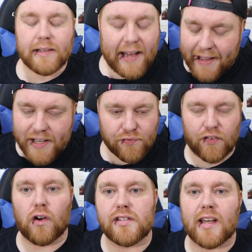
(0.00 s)
I asked
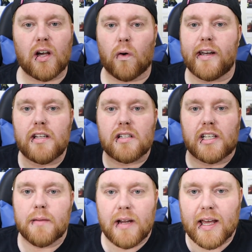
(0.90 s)
for Osaka, why don't you just
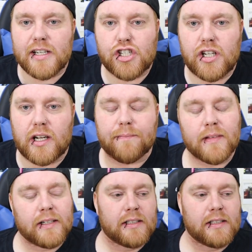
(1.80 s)
give me that shit?